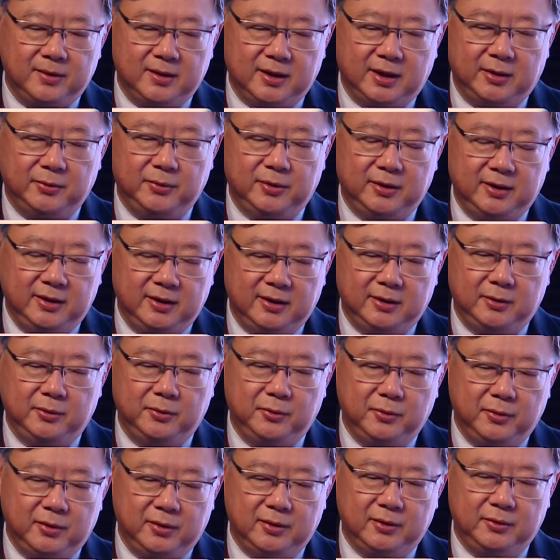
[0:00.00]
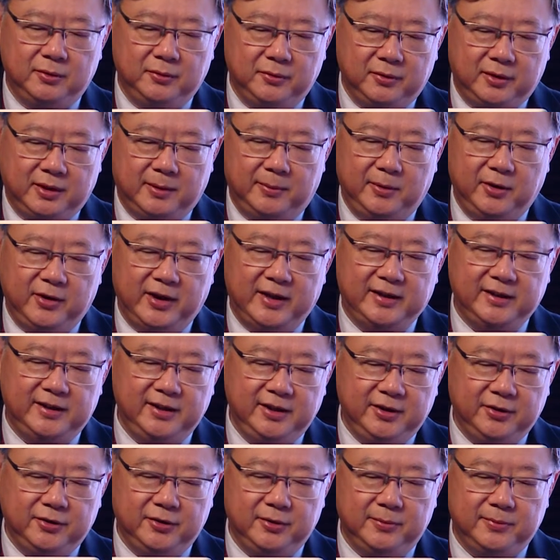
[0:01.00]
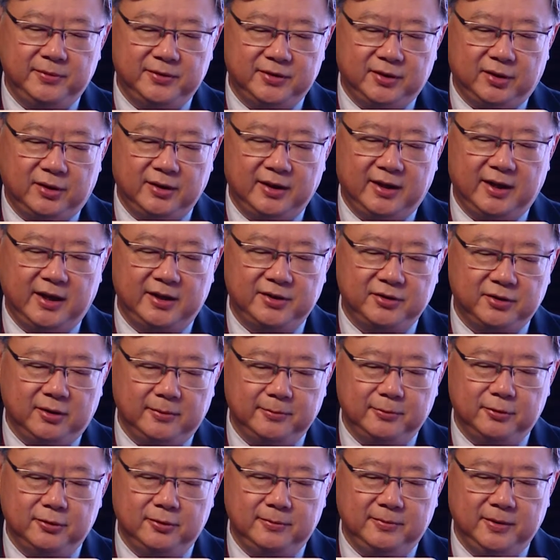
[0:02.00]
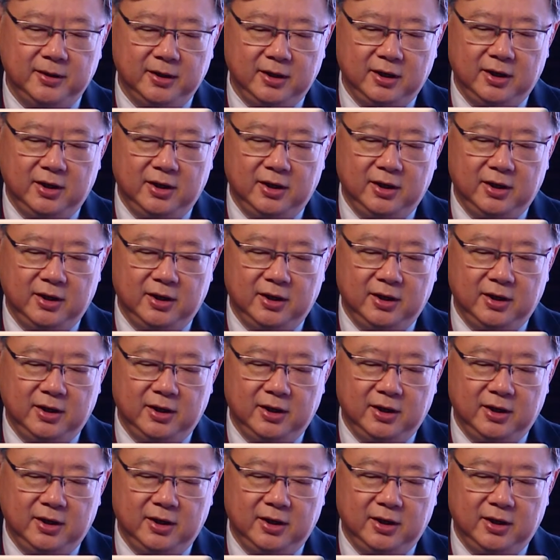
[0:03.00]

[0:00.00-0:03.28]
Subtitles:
There were the WNT group, sonic hedgehog group,